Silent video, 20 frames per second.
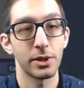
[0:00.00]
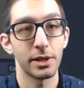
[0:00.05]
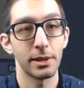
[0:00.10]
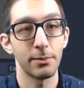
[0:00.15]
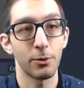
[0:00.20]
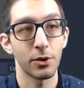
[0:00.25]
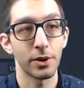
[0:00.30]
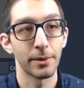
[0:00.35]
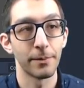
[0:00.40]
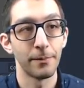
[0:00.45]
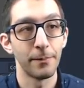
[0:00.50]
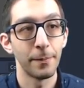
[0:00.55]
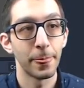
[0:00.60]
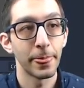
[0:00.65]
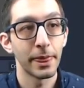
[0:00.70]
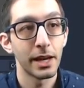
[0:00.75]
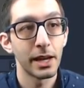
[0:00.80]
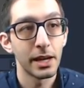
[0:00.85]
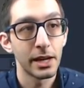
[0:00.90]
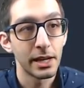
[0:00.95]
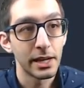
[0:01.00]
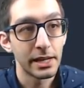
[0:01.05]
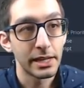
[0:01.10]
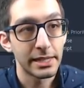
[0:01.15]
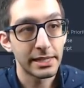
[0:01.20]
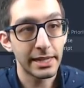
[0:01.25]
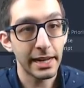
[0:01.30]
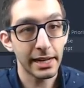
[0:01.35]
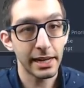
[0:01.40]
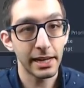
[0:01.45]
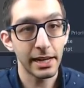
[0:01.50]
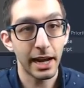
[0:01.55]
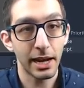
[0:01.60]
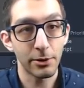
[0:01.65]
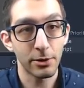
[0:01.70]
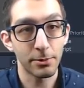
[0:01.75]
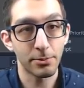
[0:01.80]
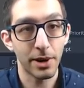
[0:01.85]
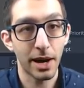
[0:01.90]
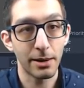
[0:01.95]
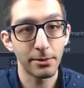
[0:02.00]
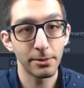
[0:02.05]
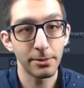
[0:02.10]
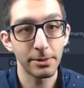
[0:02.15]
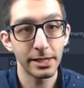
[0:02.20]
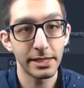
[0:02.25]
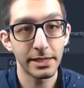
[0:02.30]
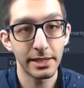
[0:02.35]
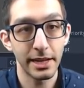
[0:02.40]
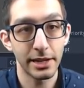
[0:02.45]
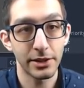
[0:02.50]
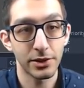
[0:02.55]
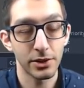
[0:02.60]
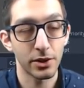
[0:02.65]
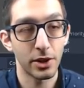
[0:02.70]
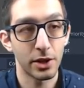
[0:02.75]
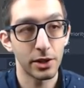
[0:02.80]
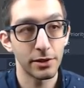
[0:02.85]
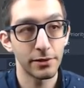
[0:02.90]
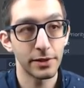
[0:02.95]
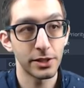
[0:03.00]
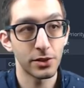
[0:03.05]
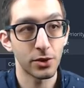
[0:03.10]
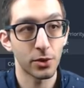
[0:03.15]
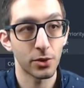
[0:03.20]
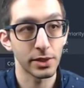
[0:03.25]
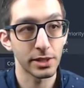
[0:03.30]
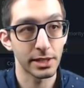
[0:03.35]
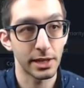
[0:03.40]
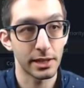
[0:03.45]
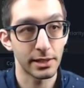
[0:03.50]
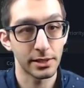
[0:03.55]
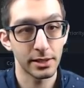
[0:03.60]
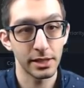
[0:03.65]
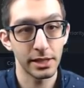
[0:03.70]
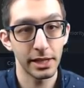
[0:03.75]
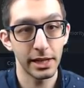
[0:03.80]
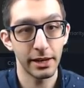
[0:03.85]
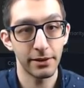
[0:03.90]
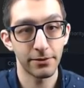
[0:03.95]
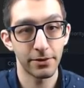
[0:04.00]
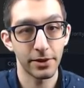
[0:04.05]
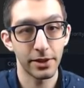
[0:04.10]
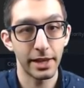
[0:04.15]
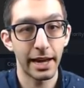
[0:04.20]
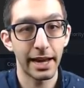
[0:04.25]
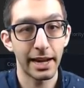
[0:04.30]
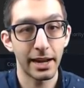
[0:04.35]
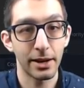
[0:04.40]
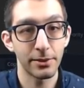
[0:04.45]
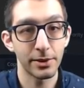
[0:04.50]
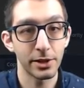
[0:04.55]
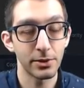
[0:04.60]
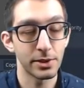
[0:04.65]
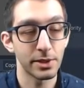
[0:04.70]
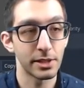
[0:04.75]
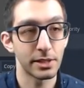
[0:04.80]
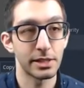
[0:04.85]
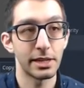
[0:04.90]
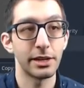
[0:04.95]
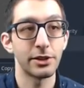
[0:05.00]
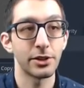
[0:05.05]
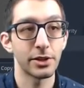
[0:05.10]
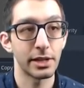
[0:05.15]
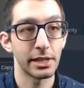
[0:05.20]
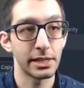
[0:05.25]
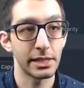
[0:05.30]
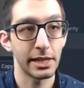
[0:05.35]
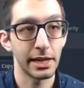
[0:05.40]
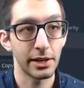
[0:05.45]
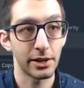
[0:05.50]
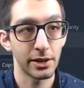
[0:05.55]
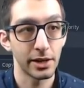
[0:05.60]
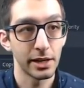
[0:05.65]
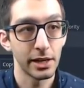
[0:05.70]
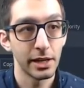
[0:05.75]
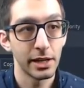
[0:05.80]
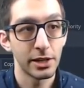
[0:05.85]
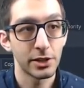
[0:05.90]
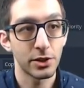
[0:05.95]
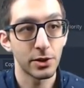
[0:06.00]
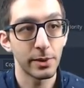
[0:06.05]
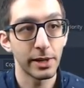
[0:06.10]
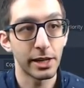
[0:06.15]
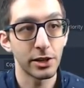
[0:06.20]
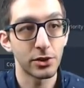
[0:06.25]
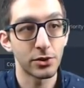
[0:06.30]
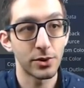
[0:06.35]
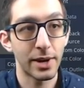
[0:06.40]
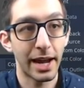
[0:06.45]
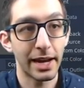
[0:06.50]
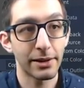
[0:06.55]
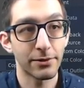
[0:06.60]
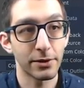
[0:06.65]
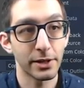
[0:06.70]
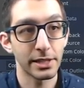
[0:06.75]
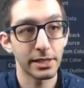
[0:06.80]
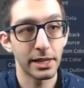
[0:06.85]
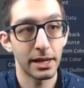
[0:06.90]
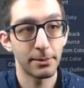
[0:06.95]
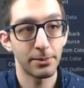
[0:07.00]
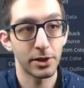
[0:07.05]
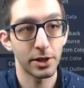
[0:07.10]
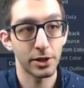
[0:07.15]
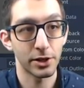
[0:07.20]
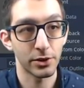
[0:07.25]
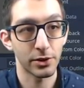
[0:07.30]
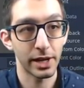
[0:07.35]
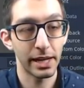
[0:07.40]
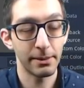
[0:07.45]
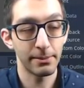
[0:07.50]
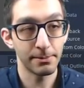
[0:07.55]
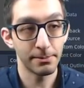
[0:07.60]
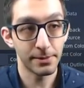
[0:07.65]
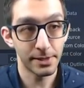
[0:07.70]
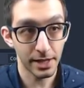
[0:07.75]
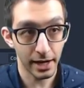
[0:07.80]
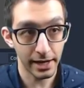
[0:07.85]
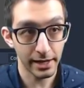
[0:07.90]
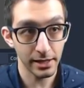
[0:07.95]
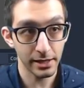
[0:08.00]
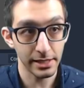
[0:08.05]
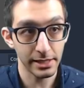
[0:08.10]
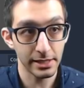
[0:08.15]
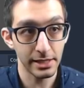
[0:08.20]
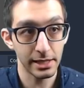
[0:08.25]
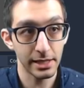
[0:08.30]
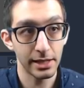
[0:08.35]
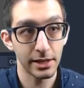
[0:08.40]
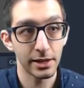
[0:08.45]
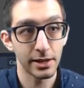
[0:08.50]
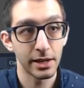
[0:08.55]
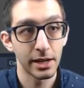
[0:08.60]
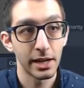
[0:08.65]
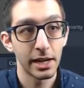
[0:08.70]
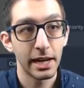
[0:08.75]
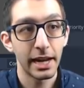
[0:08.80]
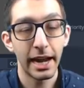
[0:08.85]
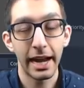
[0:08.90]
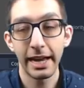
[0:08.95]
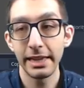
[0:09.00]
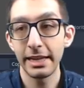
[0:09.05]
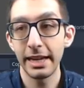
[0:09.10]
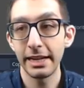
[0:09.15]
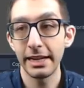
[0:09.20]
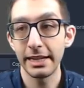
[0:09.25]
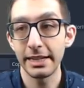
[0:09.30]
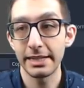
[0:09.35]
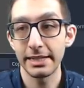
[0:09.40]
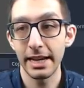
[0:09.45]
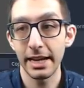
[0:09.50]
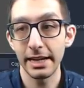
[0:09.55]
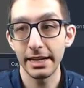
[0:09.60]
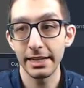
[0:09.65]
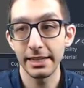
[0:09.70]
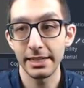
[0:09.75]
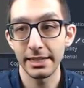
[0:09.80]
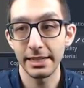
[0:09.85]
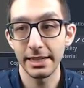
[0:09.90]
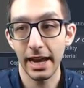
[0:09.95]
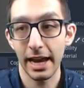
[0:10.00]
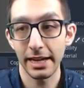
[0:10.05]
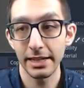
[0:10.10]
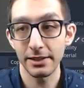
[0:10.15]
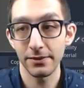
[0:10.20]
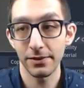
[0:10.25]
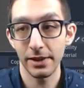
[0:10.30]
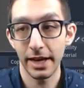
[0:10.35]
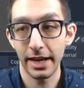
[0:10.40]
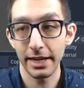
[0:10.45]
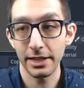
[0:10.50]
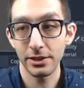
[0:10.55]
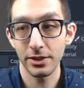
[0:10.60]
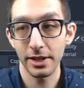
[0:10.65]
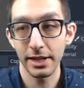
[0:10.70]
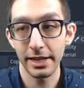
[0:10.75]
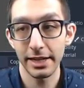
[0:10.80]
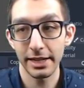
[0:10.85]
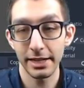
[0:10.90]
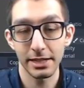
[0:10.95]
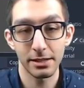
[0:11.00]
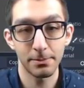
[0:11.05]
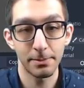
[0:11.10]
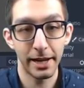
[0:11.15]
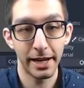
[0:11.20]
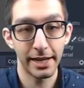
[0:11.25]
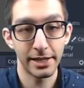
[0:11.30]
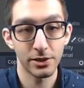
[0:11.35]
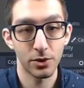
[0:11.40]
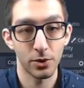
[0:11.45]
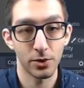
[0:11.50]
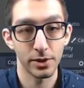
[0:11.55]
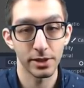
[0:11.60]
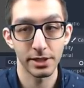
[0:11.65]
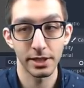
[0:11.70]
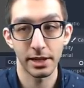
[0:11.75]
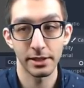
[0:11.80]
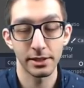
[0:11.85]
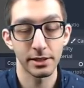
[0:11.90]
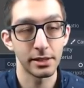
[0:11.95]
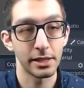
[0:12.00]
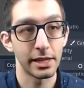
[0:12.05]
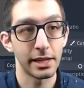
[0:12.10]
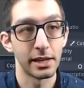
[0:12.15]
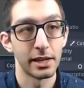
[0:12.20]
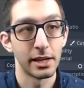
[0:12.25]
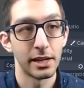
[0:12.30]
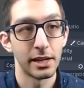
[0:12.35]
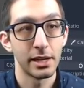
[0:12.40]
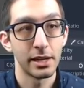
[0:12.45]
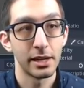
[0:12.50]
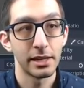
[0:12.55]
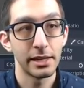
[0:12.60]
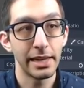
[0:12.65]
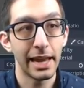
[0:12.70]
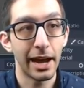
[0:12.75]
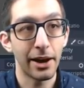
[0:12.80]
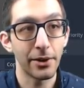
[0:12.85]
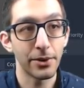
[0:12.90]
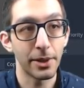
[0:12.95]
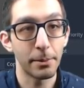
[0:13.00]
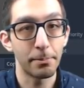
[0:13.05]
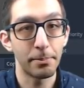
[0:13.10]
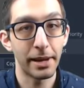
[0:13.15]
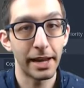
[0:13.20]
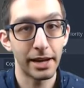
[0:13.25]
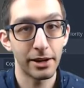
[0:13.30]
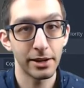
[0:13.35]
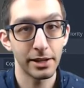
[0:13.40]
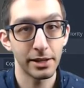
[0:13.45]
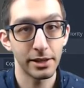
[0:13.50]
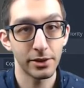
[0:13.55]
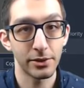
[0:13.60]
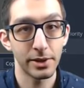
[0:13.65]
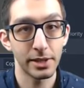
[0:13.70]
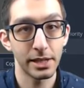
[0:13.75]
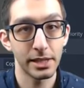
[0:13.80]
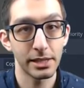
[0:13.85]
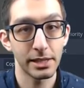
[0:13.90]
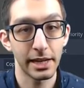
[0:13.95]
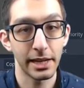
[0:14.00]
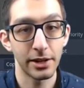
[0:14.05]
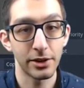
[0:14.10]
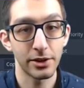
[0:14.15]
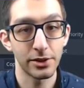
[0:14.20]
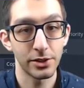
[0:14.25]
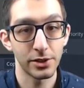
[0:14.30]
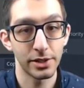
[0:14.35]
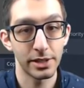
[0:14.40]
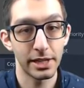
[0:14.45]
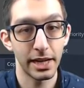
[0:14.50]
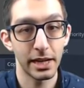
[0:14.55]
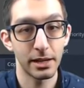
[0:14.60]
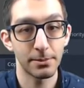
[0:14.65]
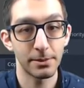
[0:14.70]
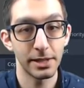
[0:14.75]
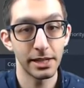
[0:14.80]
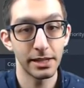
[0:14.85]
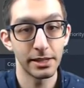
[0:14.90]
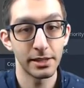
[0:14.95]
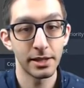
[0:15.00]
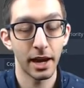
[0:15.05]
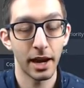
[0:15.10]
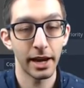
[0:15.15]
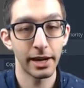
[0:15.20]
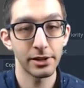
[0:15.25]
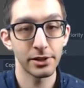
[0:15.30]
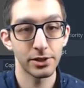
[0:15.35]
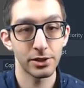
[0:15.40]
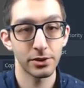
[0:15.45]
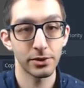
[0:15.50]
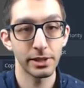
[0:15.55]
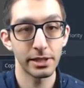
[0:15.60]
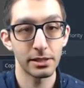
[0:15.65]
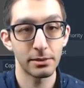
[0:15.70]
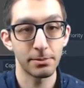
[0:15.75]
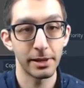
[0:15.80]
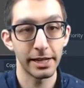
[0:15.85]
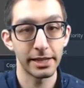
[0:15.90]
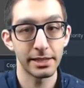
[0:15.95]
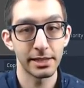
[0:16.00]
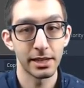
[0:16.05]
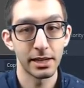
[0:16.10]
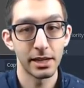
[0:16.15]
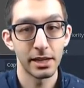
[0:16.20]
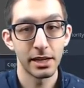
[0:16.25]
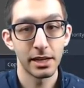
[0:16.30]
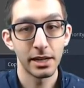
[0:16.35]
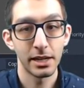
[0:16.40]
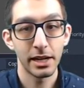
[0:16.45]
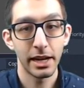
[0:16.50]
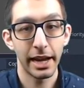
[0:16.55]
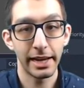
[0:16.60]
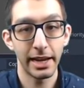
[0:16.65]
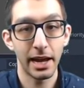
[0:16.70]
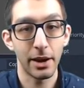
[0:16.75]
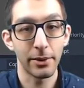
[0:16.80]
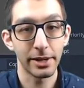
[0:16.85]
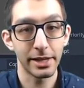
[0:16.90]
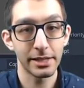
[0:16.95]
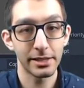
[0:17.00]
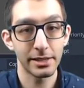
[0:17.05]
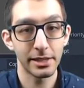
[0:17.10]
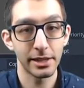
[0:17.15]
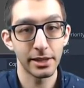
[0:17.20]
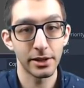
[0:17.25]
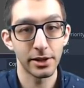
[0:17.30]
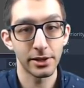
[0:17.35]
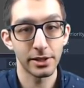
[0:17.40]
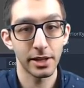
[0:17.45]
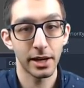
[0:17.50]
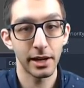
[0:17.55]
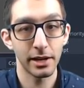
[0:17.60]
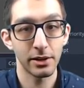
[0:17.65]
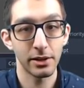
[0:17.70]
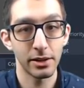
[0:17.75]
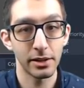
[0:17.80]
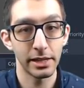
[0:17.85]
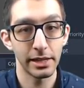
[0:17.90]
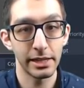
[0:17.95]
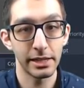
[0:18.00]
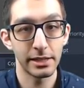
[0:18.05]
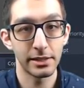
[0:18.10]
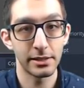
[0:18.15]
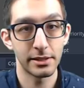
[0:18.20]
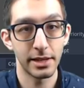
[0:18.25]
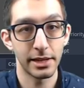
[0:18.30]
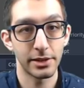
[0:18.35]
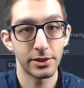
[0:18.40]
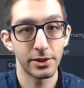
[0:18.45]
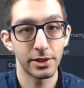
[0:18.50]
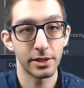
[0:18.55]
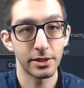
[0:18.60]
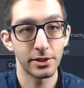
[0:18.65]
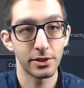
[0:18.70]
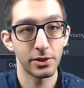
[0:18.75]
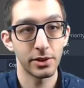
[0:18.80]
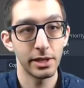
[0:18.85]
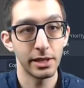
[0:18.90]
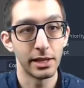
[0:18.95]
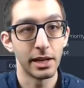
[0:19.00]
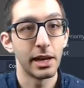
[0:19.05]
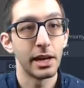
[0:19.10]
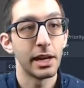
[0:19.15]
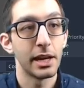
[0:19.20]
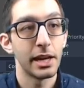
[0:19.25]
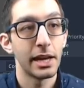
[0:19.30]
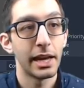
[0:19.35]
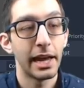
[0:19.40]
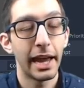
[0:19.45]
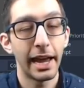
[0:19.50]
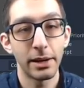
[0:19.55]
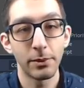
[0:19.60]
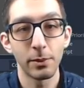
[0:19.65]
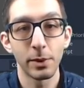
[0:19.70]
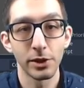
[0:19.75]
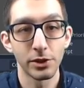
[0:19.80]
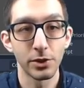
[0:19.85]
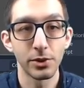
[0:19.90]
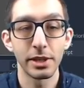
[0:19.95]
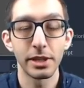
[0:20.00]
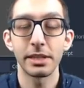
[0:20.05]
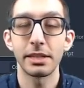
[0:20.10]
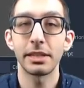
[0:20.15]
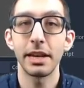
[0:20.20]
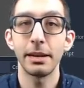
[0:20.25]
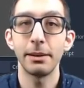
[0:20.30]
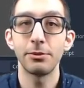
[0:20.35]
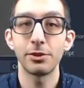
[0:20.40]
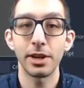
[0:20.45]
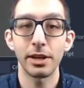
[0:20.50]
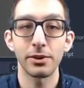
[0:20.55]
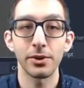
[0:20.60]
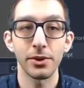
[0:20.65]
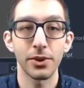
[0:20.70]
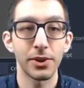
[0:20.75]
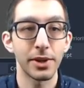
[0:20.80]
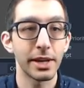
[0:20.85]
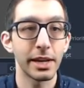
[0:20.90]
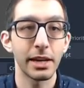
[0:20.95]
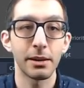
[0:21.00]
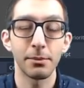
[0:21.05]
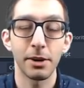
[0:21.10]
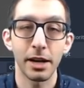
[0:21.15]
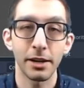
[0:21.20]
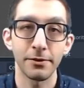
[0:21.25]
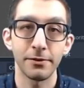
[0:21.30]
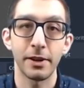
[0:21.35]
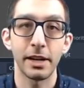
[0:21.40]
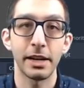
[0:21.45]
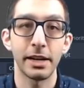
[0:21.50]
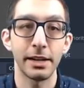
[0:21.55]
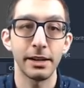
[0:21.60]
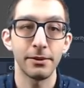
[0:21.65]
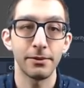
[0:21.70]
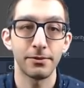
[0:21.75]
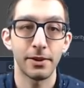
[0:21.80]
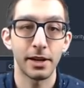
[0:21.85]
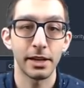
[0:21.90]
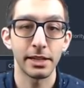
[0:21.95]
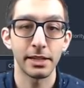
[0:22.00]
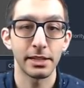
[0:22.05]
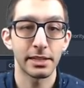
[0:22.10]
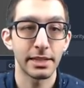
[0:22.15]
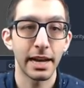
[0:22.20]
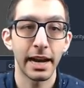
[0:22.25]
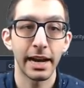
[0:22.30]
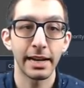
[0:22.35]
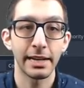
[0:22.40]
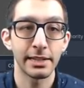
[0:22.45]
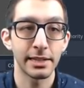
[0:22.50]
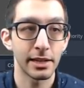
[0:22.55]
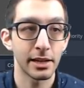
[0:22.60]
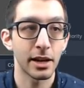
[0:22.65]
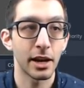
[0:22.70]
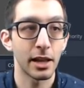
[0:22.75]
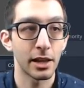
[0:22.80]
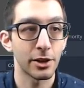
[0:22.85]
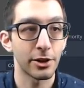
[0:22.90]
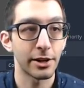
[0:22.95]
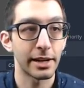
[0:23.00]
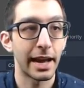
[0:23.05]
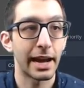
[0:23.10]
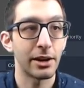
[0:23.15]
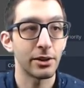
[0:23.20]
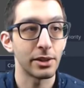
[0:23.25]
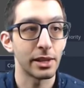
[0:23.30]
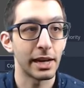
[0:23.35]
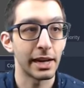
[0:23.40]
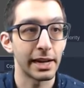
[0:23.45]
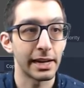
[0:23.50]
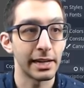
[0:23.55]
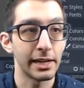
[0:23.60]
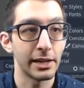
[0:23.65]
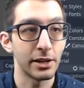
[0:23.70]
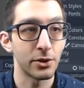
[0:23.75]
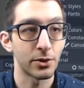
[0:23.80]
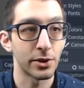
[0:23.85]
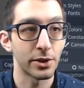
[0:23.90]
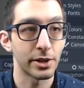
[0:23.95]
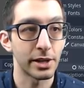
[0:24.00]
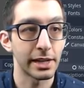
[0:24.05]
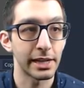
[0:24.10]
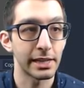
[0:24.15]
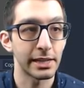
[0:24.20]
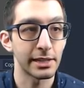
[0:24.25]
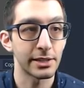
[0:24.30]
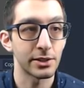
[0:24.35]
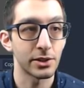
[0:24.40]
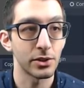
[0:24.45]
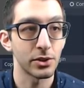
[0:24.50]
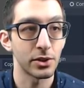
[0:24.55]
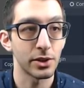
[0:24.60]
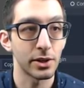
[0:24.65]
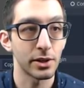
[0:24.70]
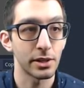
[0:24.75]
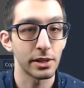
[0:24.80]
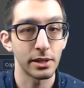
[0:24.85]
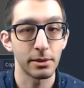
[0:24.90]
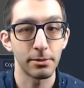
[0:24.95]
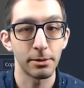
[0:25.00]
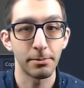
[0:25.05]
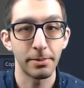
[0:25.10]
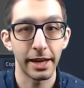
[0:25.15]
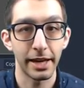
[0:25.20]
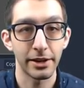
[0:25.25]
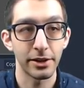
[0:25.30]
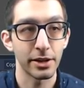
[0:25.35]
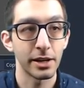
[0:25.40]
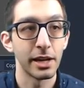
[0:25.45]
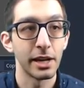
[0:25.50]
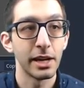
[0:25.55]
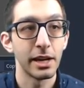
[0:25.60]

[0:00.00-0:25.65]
anymore. Second, I would probably center all of these horizontally, and for that I would use a center container. So we can drag, for example, our game title into here and then set its size flag so that it expands horizontally. Now the parent, the grid container, should take up the entire screen space. And now we can see that our title is centered in the screen. And we'll do this same general thing and modify font size and color and outline in order to get this to look a little bit better.